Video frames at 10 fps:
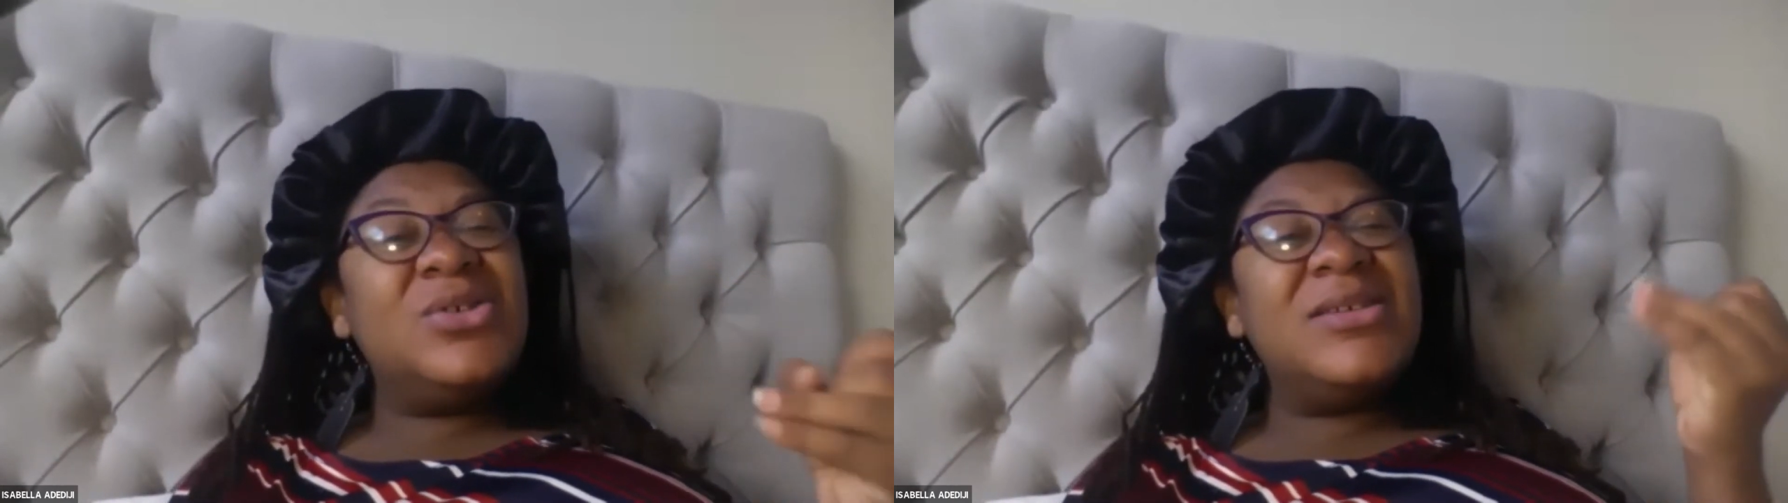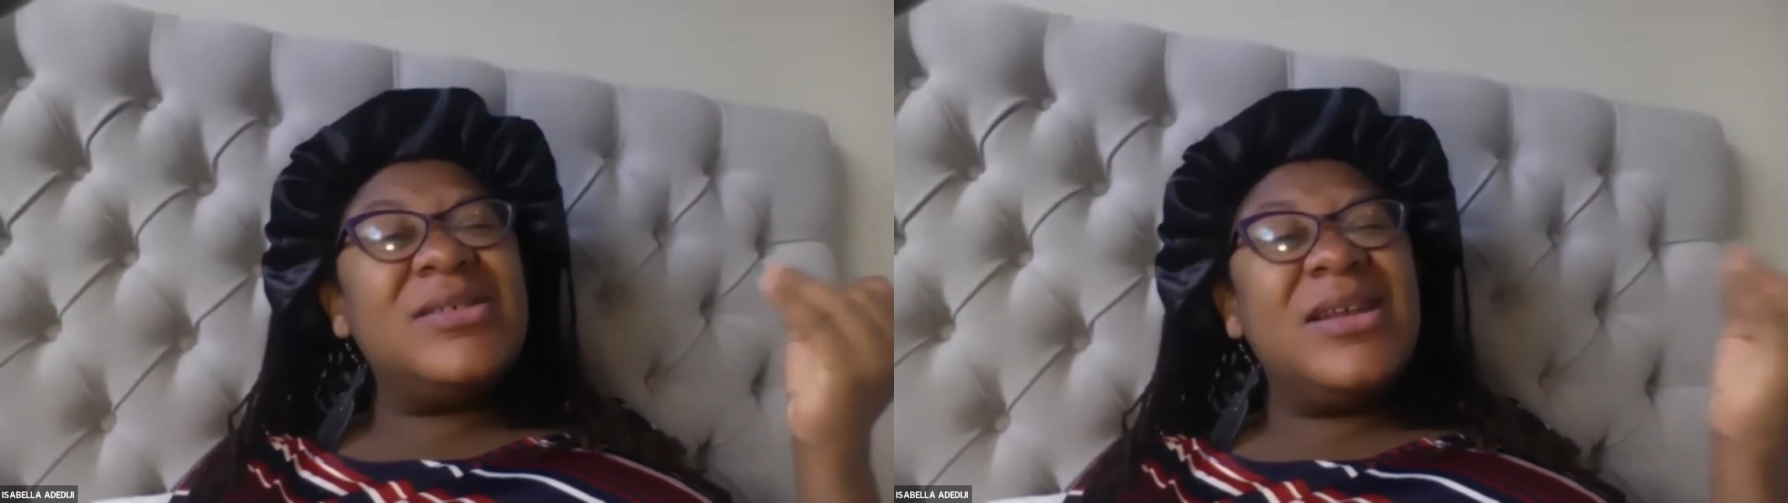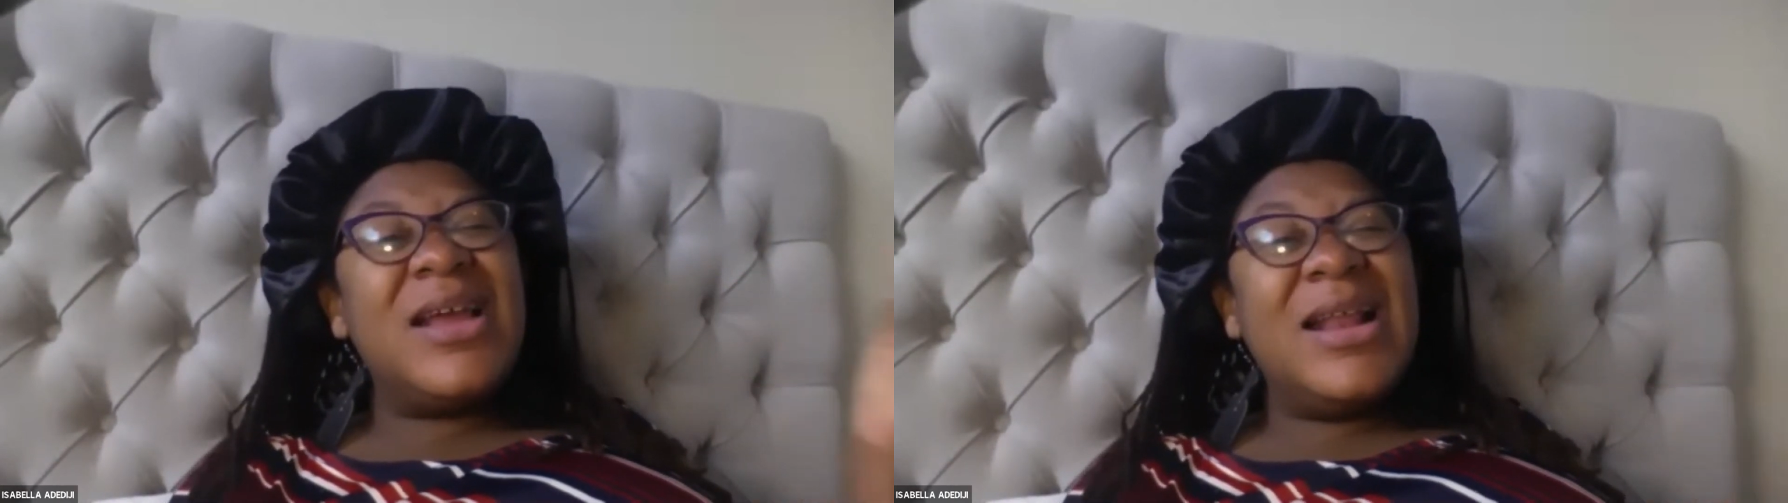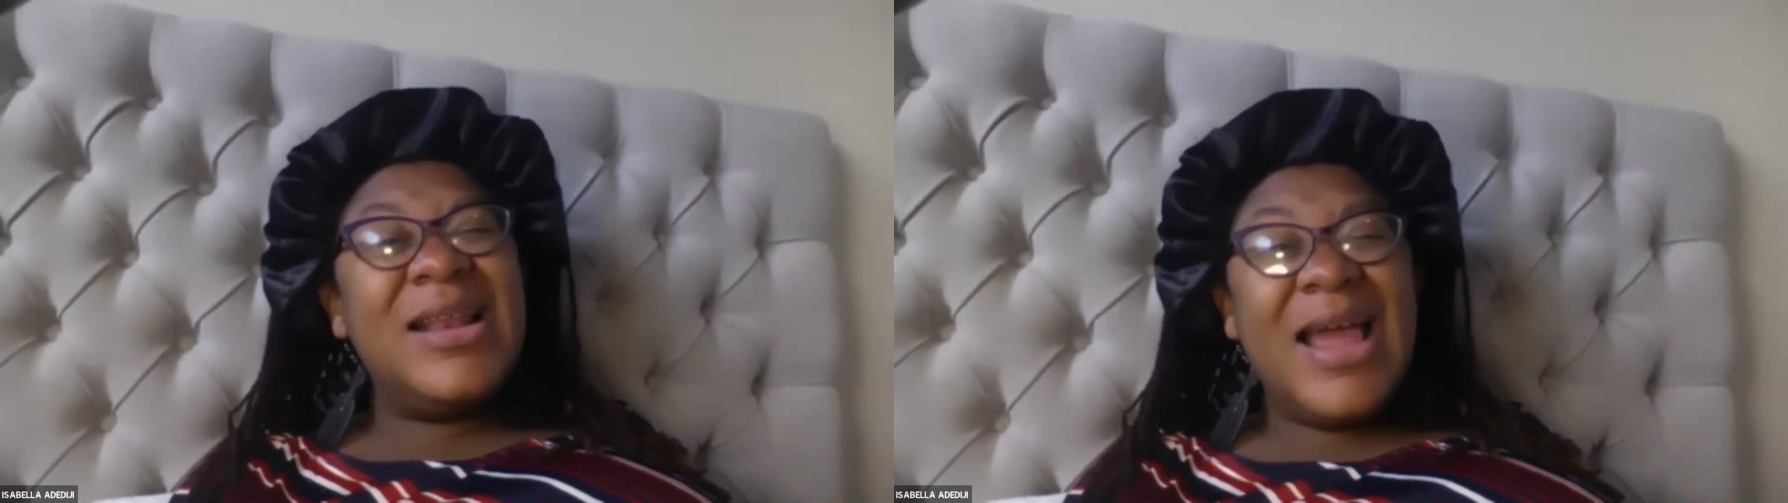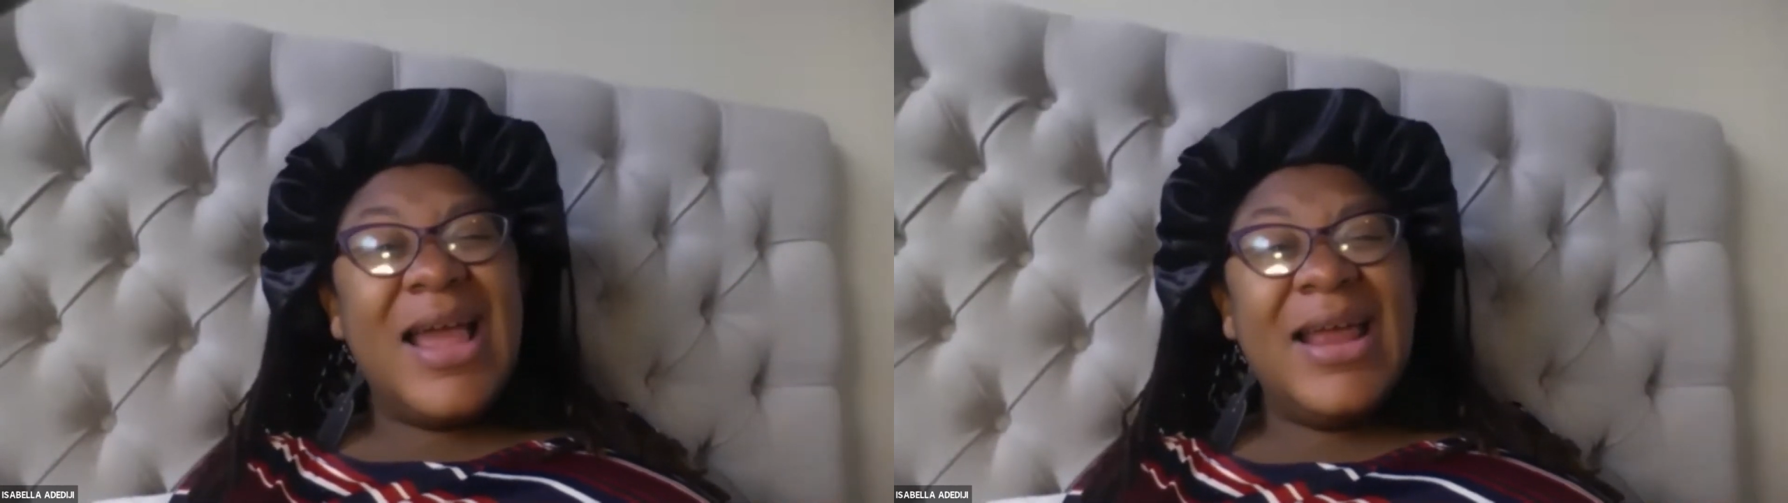
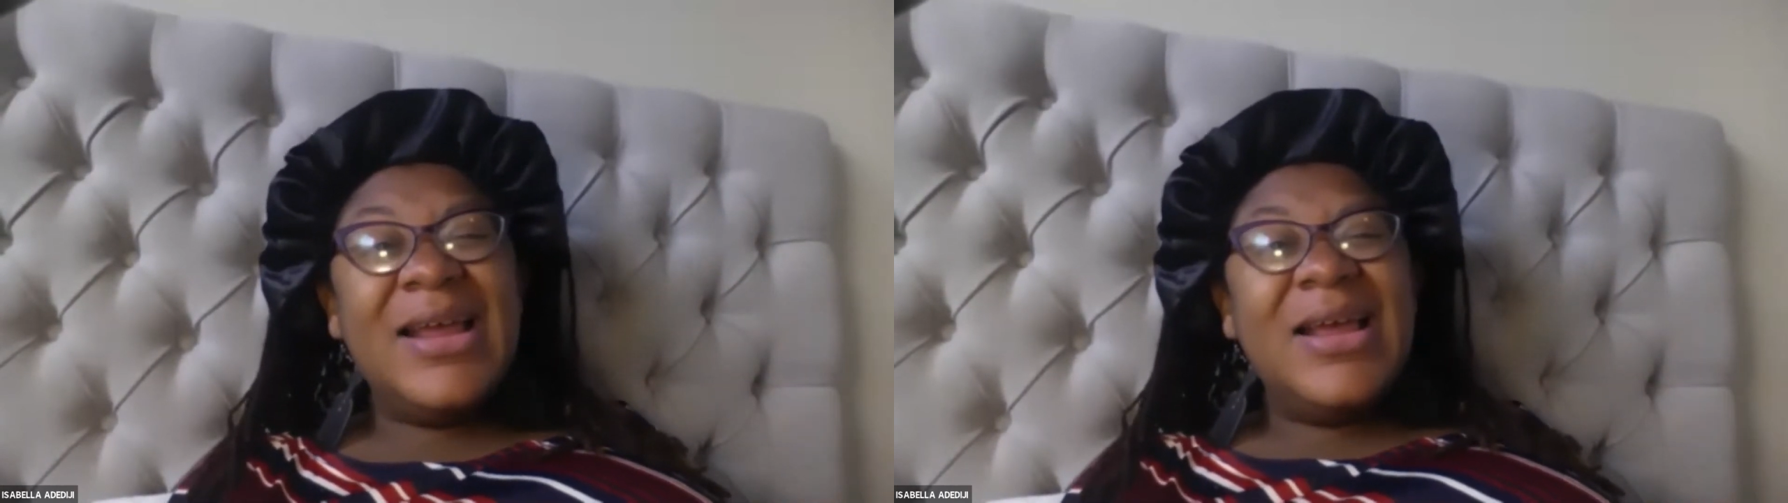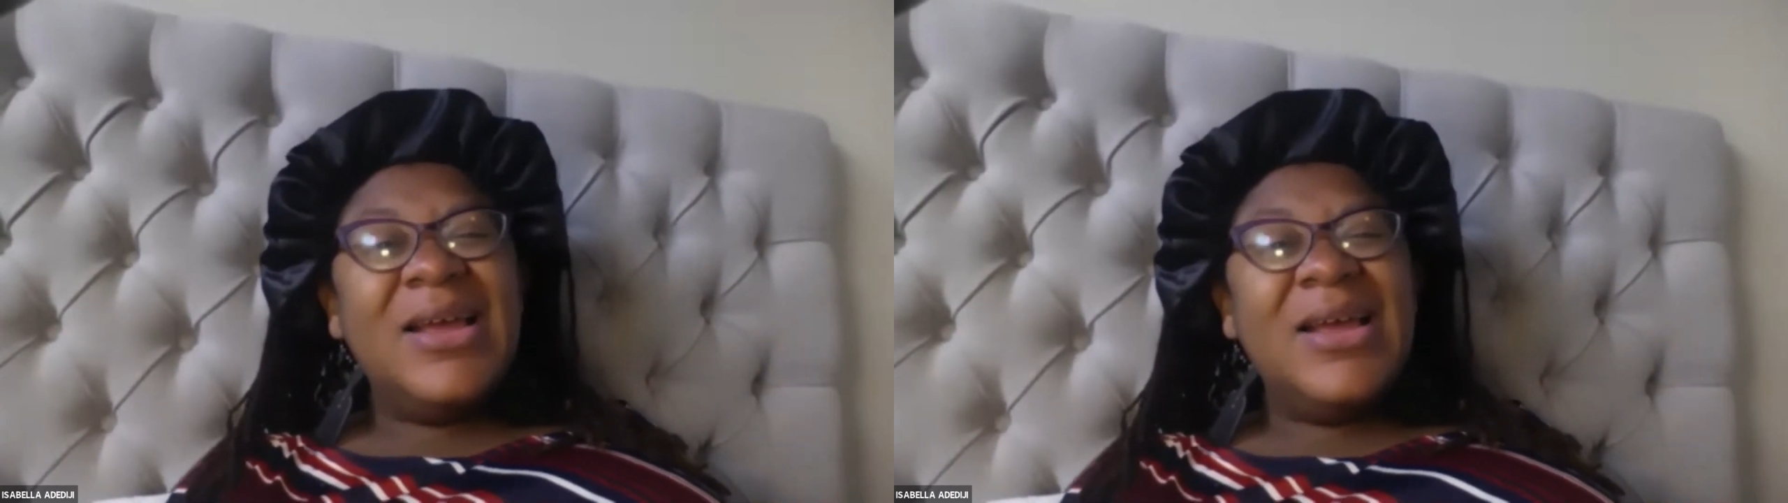2009,